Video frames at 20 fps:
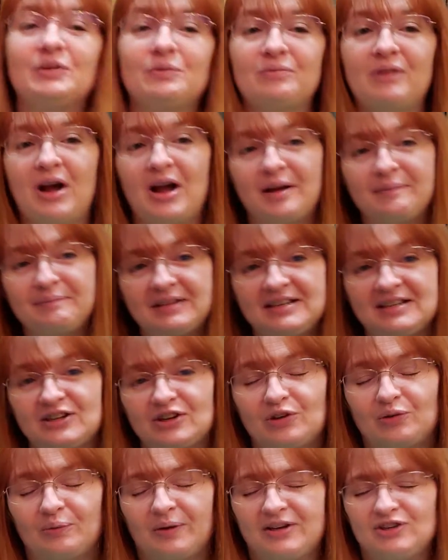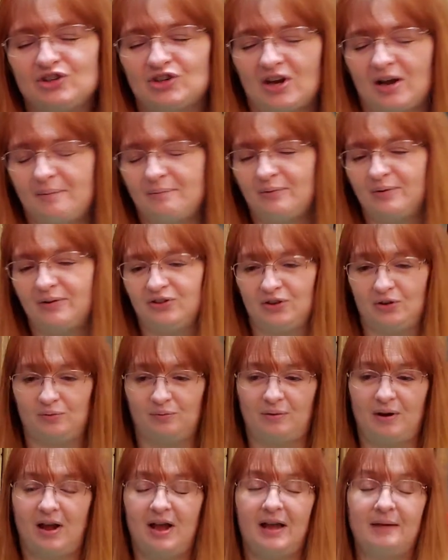the rhyme. They did a great job with the
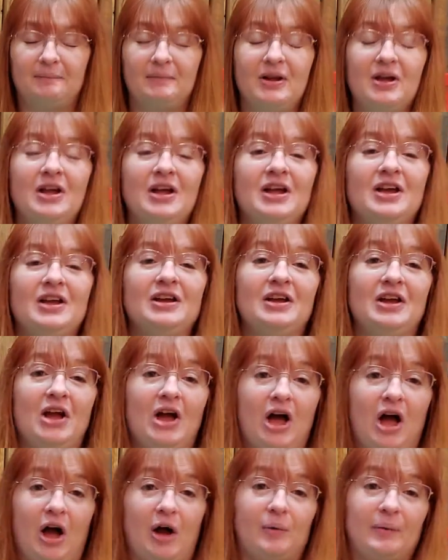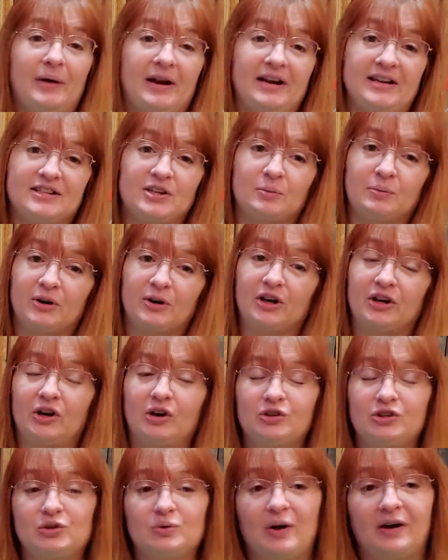rhyme. All right, so we're going to
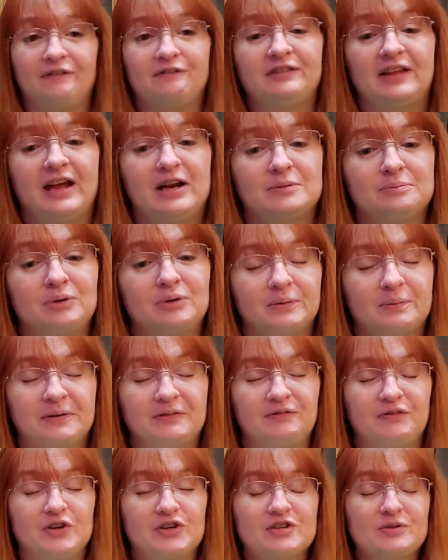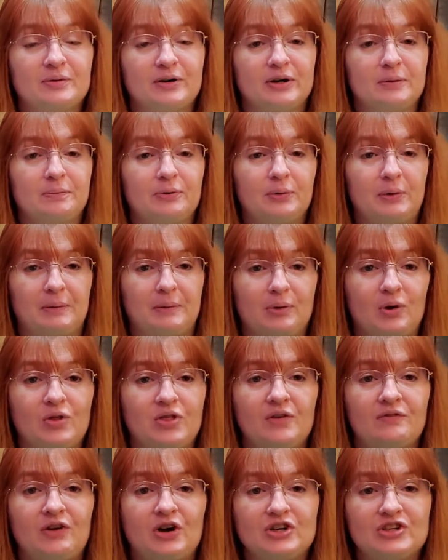go do our flannel board, but first we're going to put up
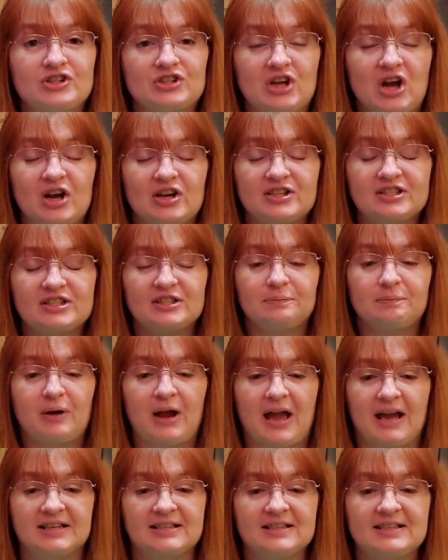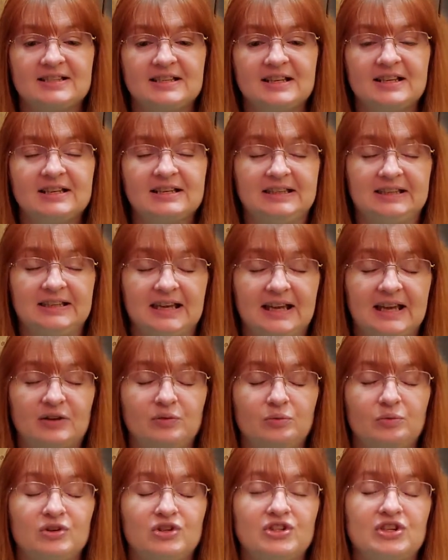both of our songs to practice
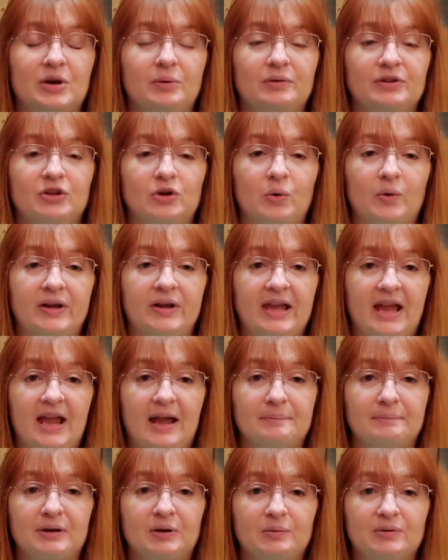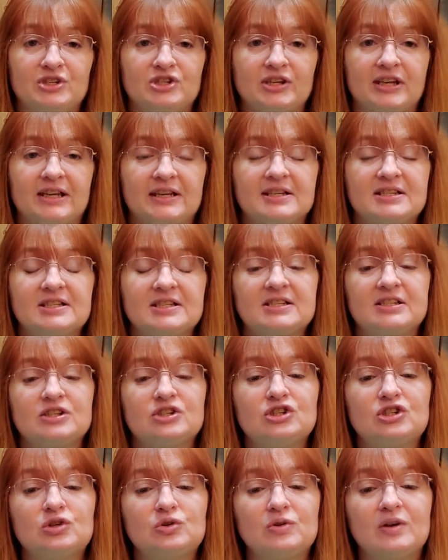again. We'll start with Going Camping, which again is to the
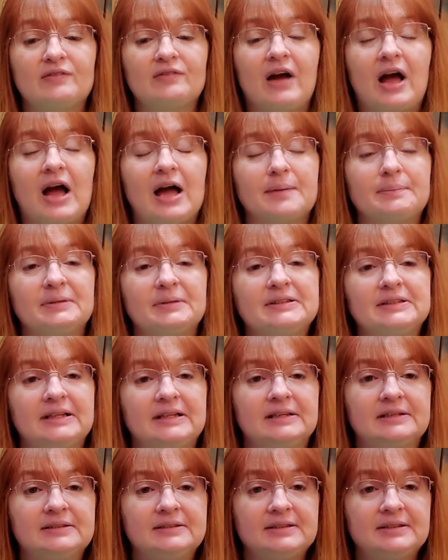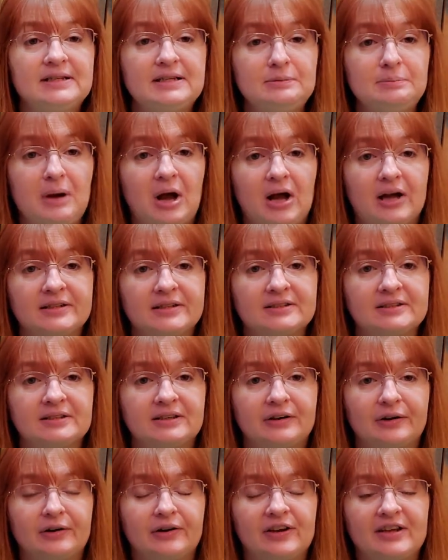tune of I'm a Little Teapot.
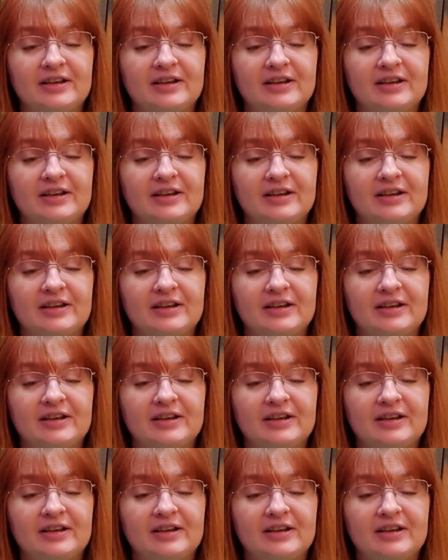Here